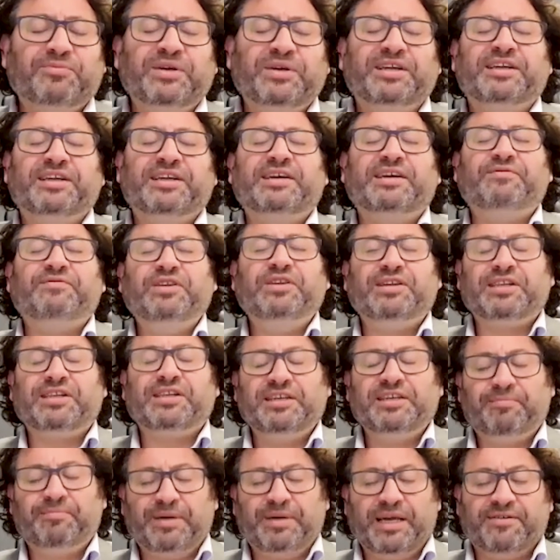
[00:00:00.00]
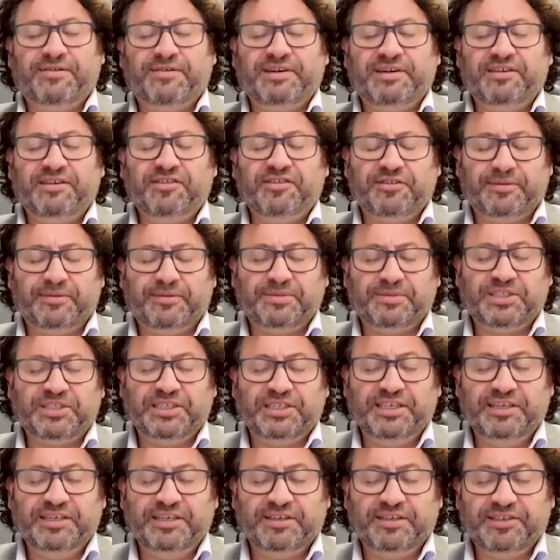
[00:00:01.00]
We don't have nuclear power as an option
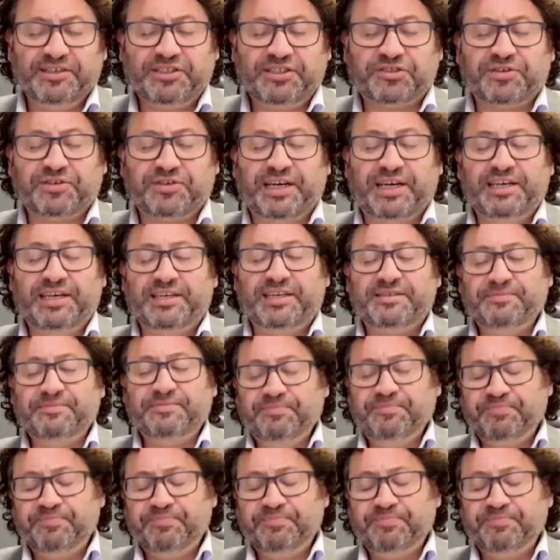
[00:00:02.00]
in Australia.